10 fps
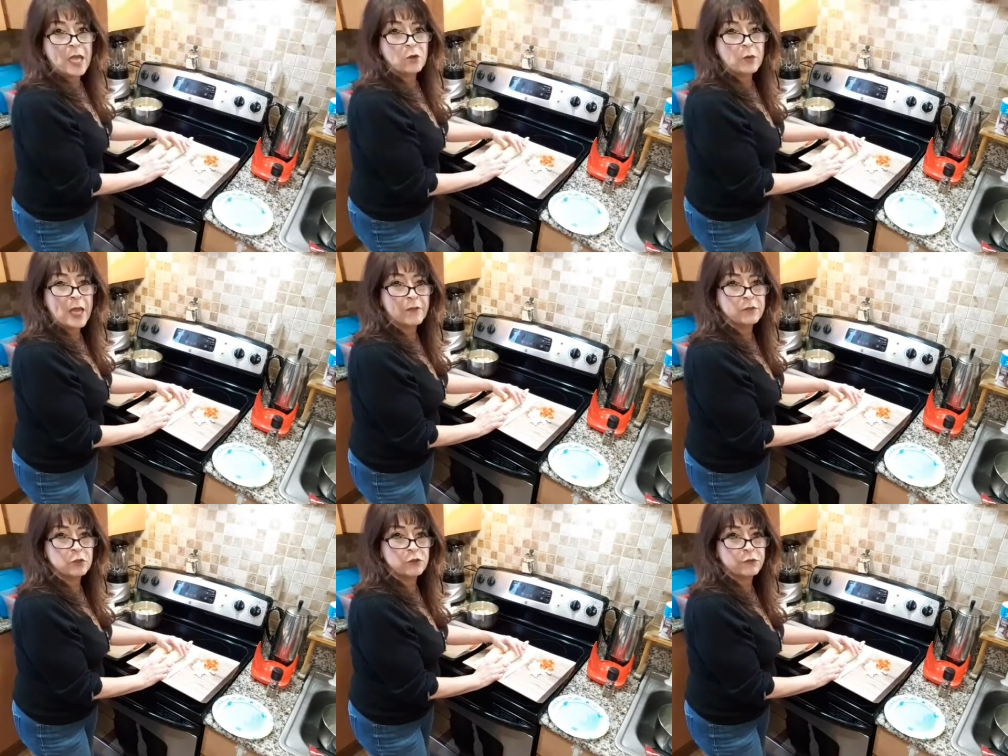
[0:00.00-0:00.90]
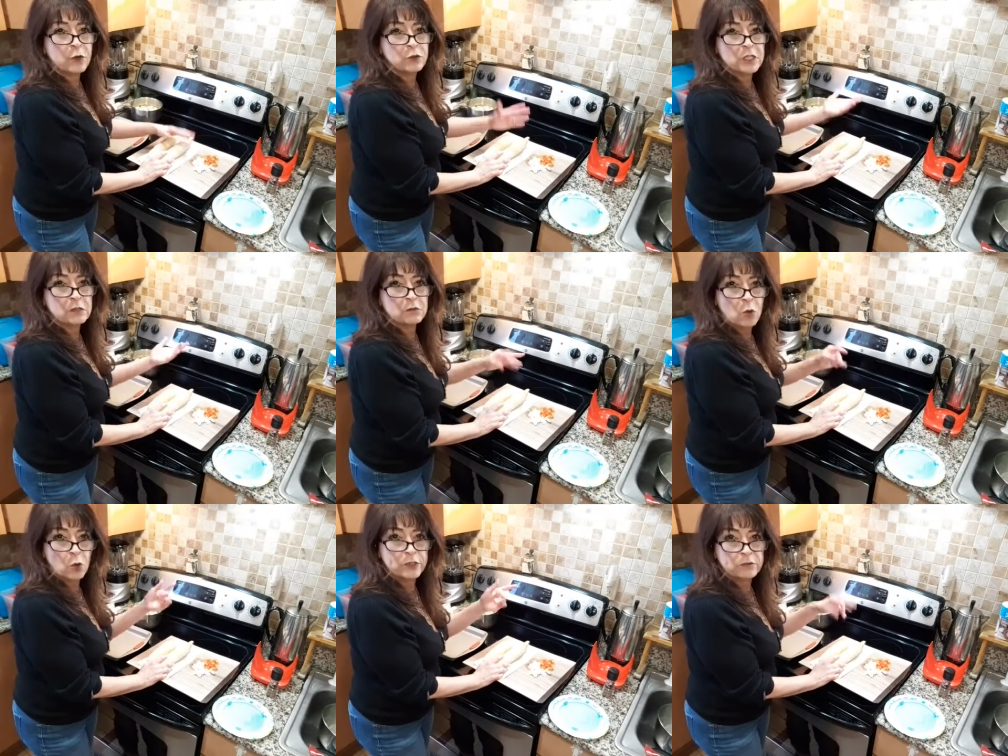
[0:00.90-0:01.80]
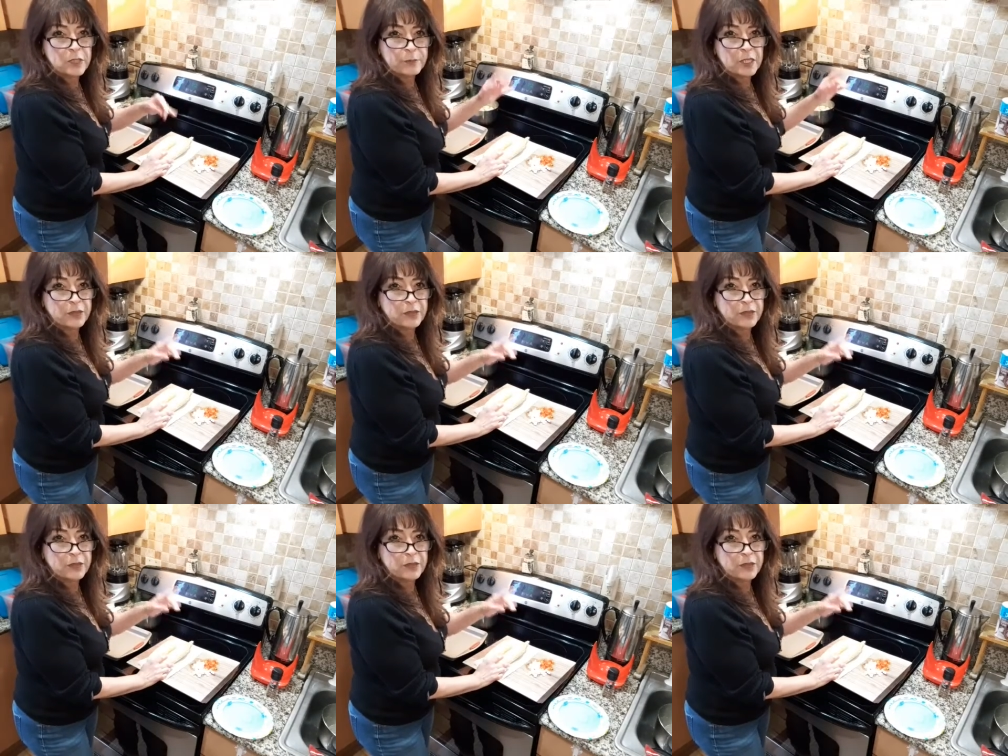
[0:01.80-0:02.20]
I don't have loose frozen corn niblet